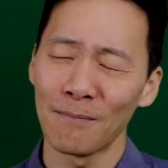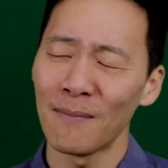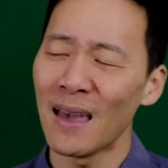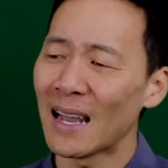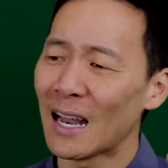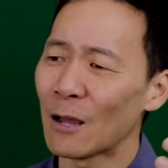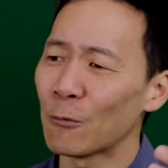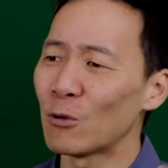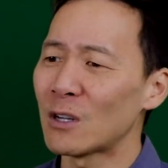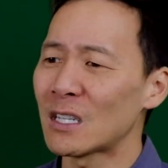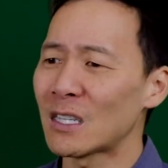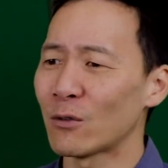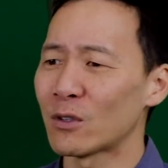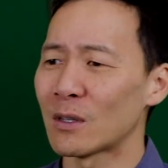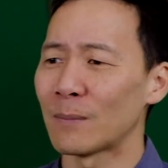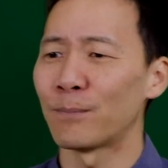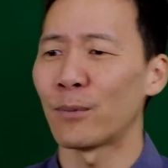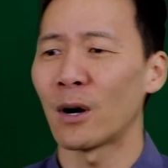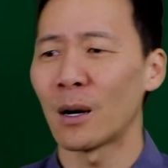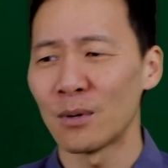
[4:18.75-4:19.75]
man, I wish there was
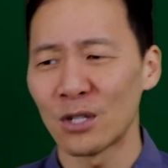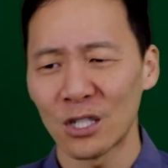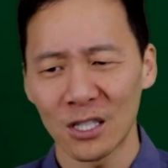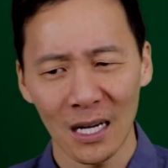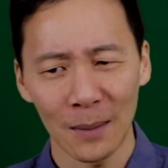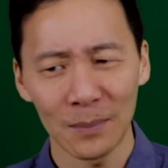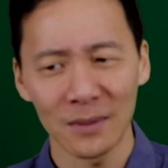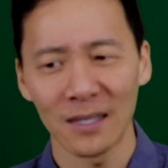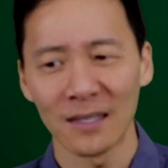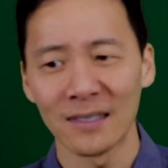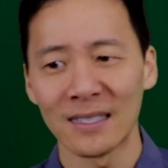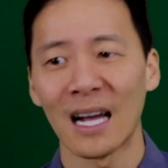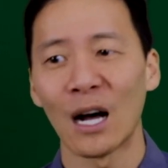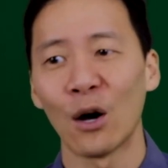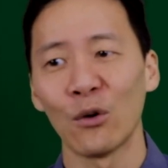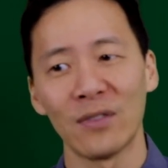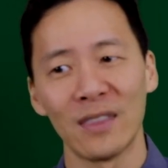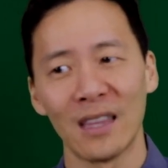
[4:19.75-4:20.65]
a barbershop scent out